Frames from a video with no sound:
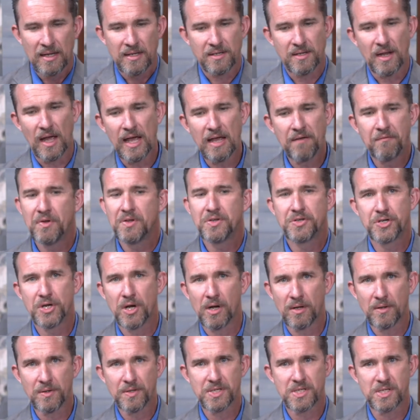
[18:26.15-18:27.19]
David's
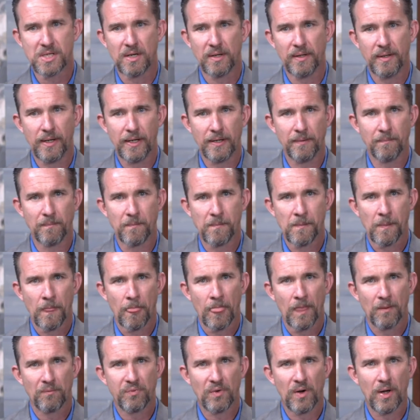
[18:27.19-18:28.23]
young son,
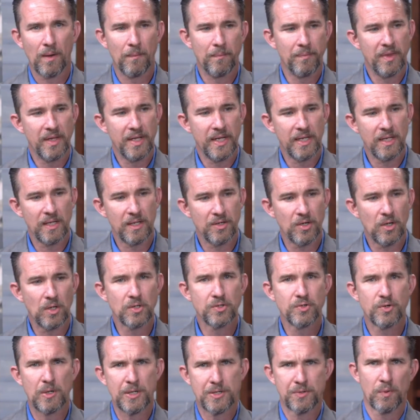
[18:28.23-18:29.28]
from the
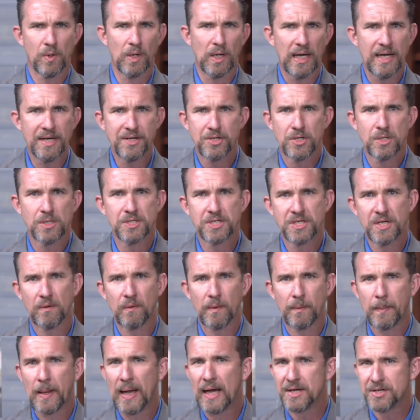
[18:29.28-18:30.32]
adulterous relationship
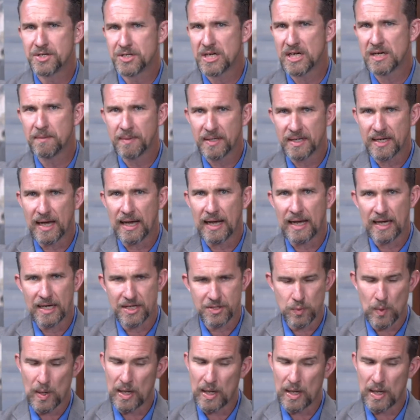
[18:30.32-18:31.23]
with Bathsheba dies.